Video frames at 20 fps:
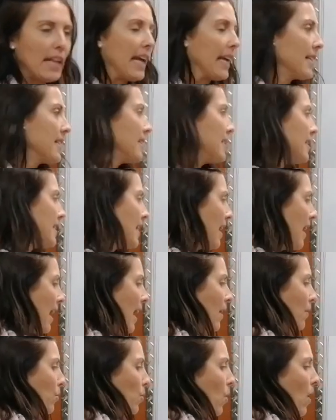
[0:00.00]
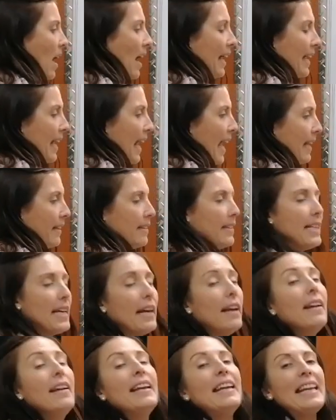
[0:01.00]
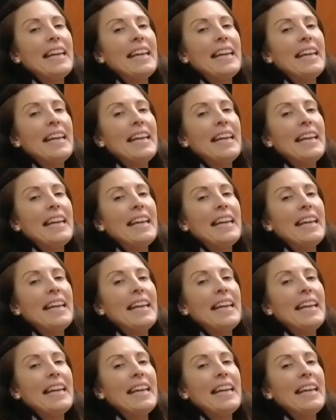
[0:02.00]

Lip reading: axis, the Y and the